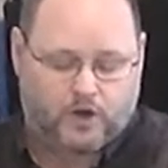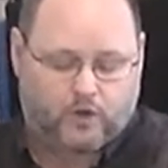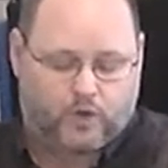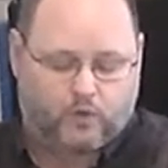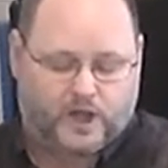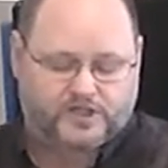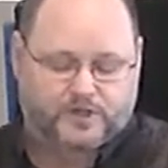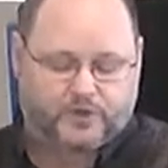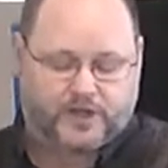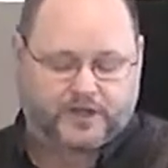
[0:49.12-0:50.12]
When what
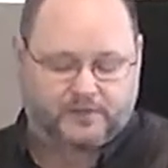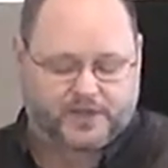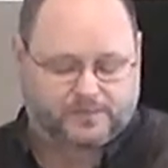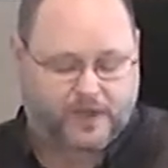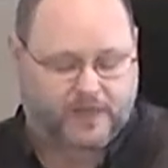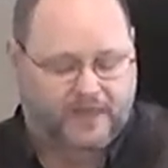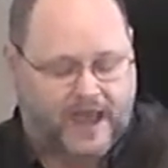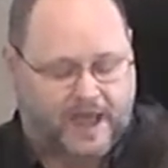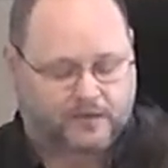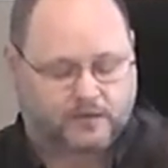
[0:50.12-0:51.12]
she really means by
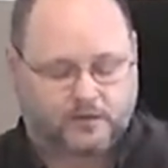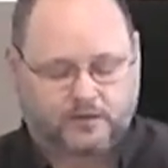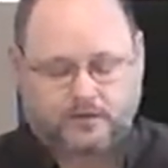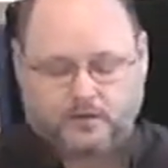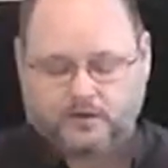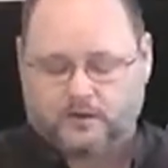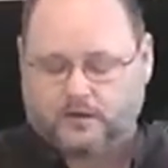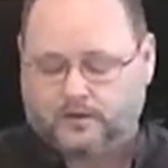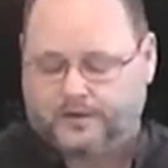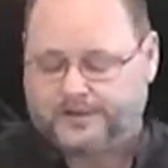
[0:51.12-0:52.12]
that
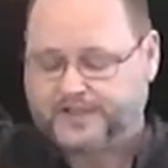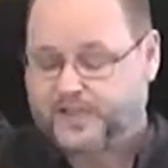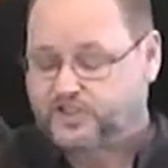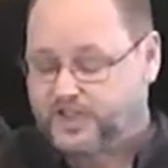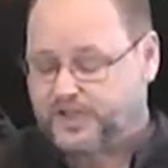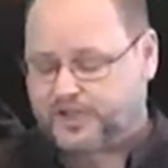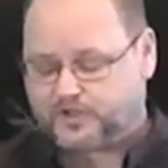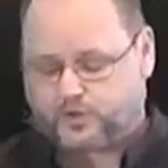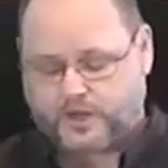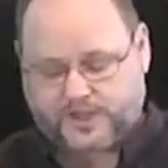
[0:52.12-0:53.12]
is that she
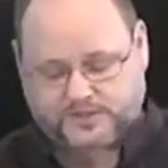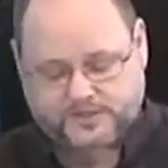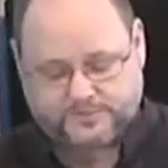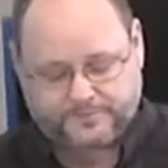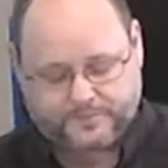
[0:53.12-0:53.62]
needs a rest.